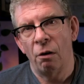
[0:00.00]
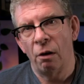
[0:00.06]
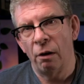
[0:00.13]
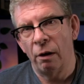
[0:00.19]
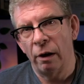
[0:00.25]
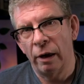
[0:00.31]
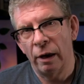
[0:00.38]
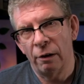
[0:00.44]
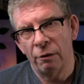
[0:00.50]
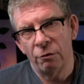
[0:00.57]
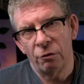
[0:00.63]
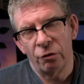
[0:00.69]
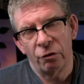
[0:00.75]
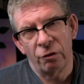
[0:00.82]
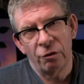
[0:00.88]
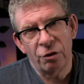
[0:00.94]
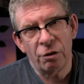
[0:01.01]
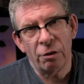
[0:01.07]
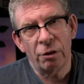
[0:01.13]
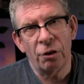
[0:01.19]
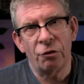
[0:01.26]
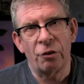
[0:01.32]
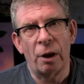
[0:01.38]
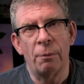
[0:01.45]
And
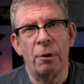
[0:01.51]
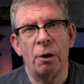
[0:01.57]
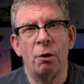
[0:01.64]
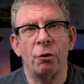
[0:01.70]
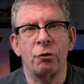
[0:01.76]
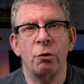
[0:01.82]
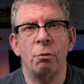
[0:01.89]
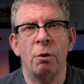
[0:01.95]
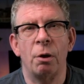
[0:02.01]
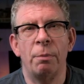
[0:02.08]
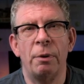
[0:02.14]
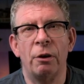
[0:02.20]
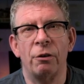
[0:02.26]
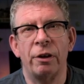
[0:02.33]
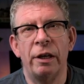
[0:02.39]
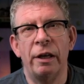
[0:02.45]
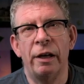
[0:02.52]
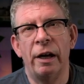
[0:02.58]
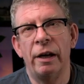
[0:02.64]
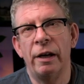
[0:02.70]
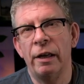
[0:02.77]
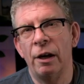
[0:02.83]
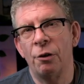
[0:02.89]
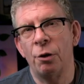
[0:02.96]
during this time, they also want to be looking at
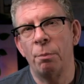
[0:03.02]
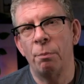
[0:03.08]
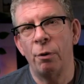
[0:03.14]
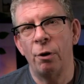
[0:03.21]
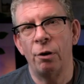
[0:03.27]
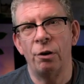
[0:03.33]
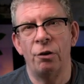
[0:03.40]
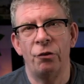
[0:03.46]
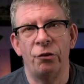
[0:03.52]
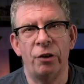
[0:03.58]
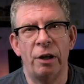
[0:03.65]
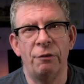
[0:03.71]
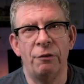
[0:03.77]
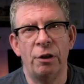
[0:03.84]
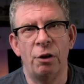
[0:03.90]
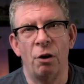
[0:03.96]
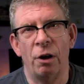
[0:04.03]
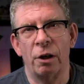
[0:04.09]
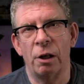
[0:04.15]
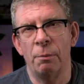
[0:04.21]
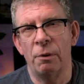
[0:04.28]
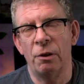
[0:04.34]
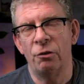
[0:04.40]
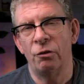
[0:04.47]
any other pertinent safety
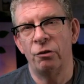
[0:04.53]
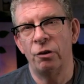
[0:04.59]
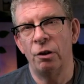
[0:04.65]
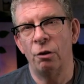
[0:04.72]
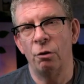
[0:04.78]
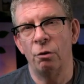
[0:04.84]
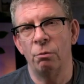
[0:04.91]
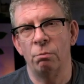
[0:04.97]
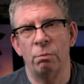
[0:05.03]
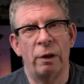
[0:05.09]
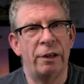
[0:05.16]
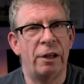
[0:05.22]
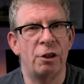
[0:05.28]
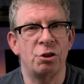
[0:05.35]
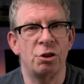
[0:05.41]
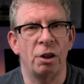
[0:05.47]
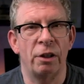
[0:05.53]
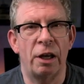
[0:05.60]
documents, additional